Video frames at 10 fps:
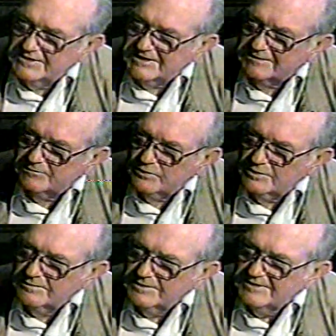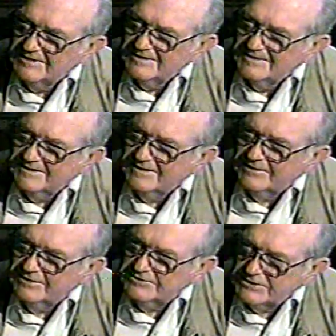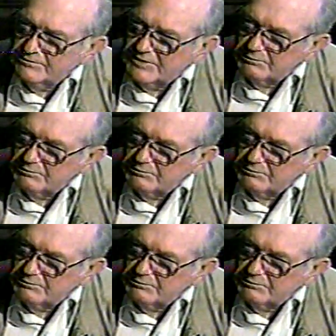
out where the Chevrolet